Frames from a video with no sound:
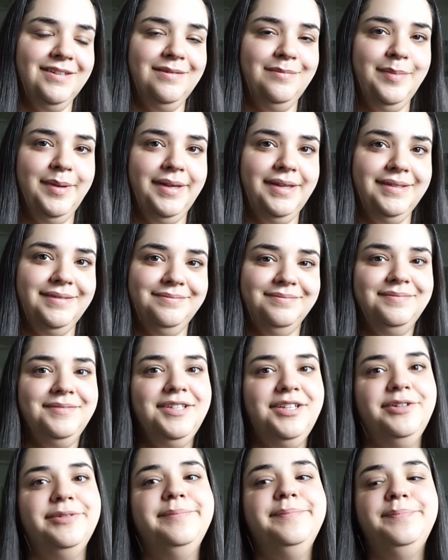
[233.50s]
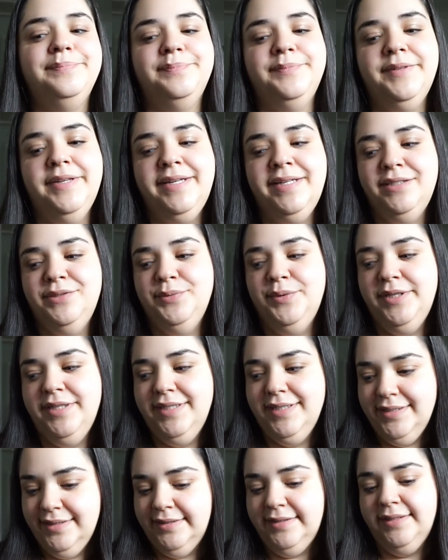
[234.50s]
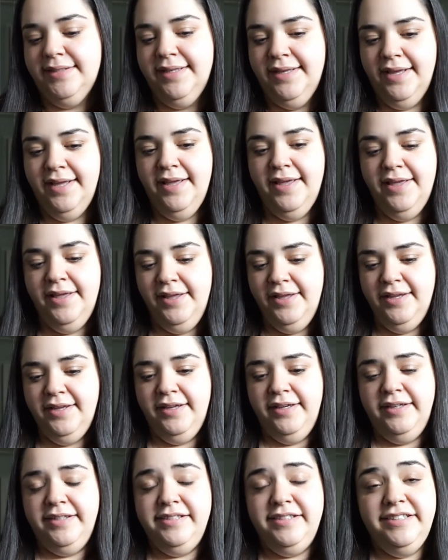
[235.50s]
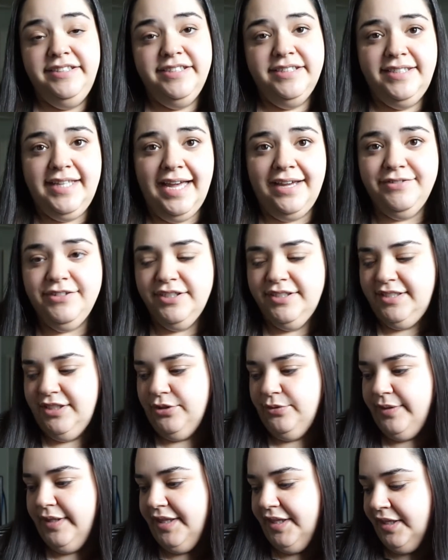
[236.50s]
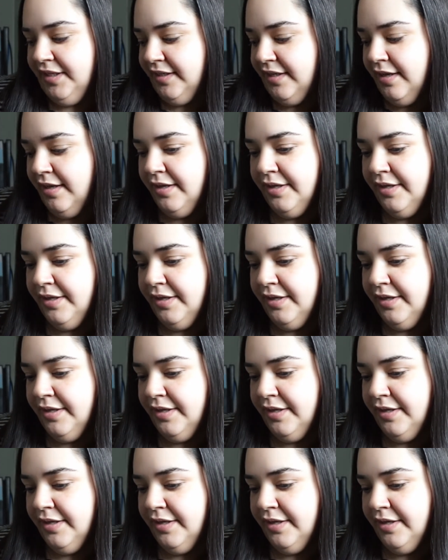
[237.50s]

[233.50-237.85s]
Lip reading: But you know, it is what it is. Just have to deal with it.